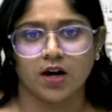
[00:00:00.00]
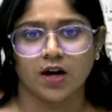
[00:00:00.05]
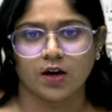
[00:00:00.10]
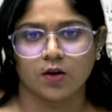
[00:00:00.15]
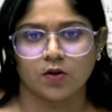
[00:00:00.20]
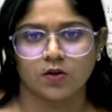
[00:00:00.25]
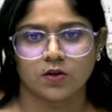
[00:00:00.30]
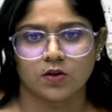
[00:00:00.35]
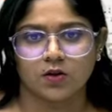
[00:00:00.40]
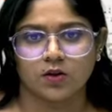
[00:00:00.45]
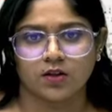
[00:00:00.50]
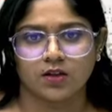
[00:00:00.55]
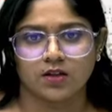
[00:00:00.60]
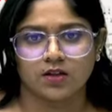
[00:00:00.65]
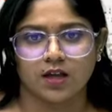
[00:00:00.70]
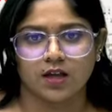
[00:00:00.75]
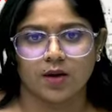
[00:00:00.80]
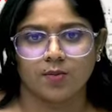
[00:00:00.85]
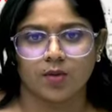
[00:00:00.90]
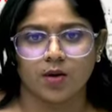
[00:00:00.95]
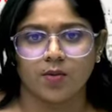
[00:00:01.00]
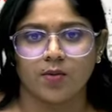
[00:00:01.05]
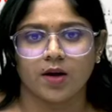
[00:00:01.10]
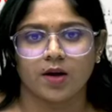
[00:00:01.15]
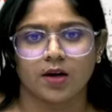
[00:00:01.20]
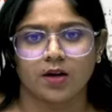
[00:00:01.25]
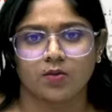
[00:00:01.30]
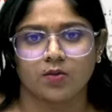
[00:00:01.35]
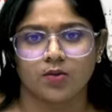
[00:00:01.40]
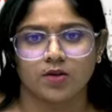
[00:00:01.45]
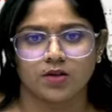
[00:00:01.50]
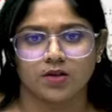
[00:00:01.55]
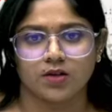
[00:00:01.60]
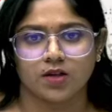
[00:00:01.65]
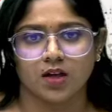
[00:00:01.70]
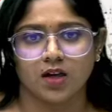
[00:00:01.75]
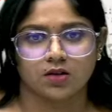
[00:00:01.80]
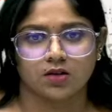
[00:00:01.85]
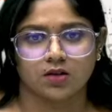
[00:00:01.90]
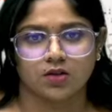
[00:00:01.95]
and also at the same time I request
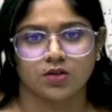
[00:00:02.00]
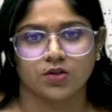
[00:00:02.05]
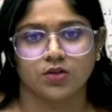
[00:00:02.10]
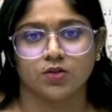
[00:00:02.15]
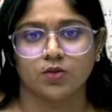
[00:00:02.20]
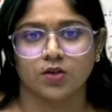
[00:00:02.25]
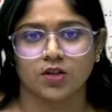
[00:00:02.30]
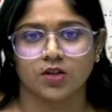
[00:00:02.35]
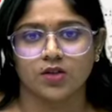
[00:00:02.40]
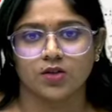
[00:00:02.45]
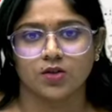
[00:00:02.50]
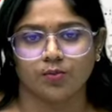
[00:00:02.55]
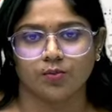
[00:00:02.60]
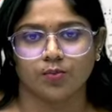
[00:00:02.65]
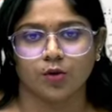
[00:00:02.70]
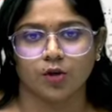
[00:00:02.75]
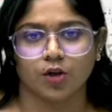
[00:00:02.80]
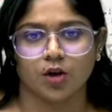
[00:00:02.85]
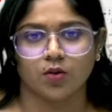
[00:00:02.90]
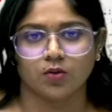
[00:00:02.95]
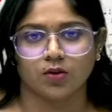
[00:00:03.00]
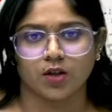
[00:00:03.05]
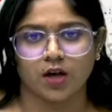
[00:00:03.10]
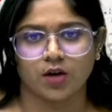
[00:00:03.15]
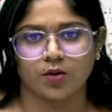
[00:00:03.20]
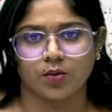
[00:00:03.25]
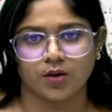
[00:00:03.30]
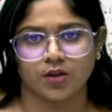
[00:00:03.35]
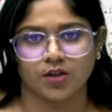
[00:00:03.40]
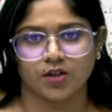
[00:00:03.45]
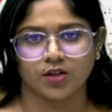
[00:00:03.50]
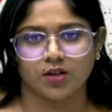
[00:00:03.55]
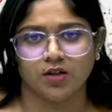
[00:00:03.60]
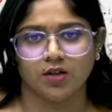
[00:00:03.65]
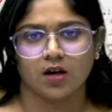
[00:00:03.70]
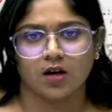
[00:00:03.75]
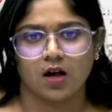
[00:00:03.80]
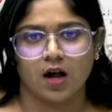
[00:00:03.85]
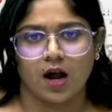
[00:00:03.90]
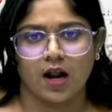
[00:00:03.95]
the students to put down their
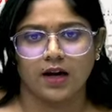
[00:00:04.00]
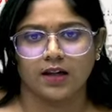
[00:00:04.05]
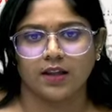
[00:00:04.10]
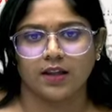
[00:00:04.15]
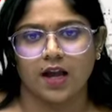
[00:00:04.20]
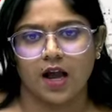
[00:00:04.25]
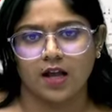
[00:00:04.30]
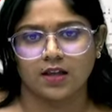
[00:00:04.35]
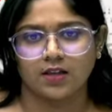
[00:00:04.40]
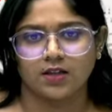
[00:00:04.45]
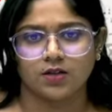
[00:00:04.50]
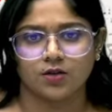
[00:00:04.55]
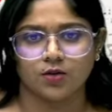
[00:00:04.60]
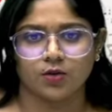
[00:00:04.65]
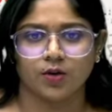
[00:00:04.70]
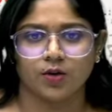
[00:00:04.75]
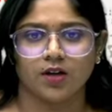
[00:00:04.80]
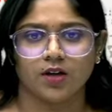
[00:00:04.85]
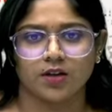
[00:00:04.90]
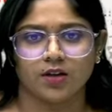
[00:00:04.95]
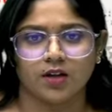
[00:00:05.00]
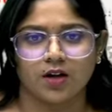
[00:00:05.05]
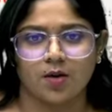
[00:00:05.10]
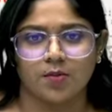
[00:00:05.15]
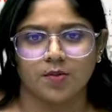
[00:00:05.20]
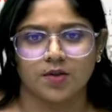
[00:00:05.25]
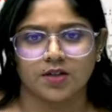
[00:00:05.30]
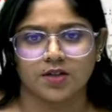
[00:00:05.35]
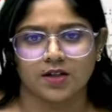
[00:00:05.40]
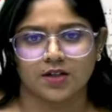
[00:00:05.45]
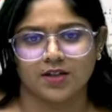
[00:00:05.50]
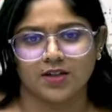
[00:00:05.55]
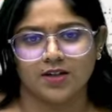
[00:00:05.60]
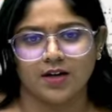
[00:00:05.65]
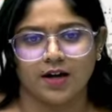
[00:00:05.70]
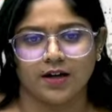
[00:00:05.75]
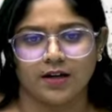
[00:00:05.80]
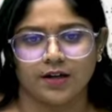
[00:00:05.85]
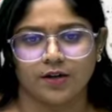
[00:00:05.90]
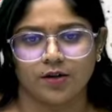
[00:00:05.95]
question and the answer to it in the comment
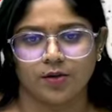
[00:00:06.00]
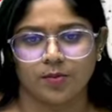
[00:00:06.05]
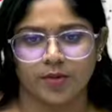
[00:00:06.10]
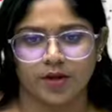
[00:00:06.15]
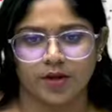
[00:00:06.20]
section, and it will be